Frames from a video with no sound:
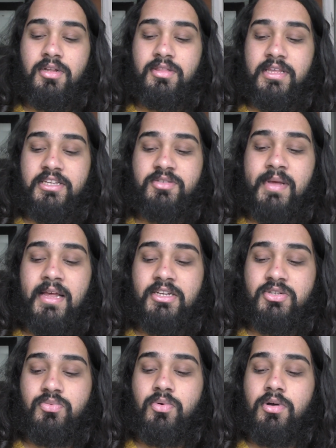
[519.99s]
This
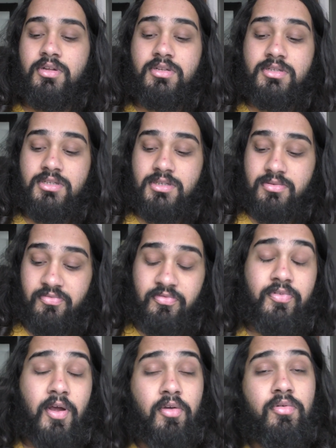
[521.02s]
match was
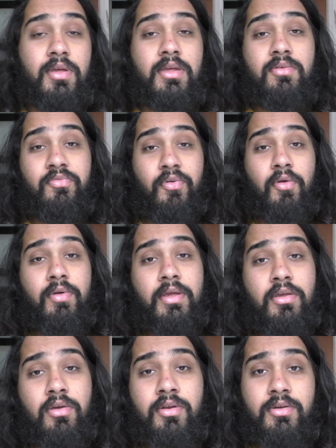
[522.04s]
very, very
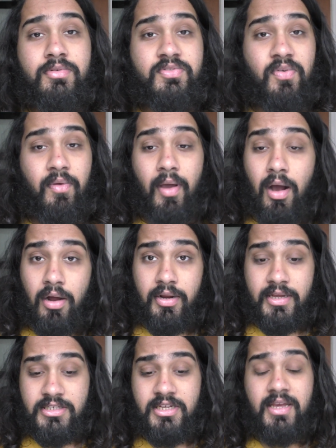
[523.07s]
good. It was very
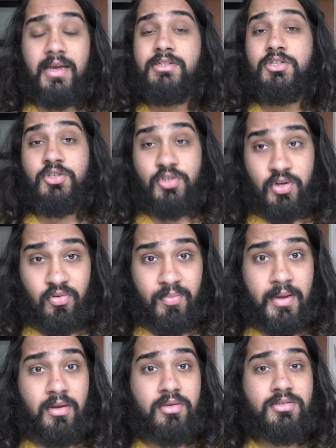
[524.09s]
hard-hitting, as it should have
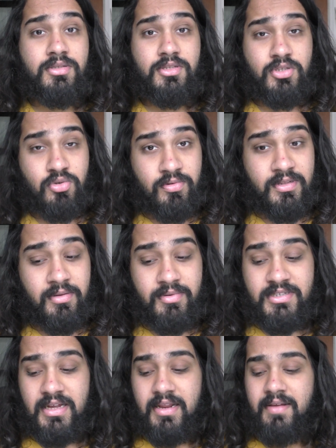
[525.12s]
been, because of the story they were
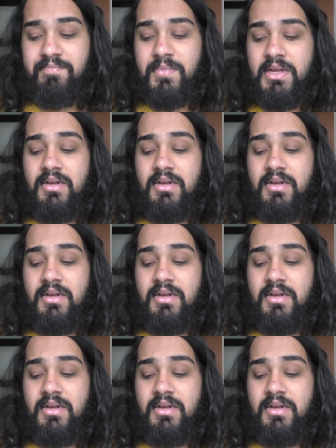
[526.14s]
telling.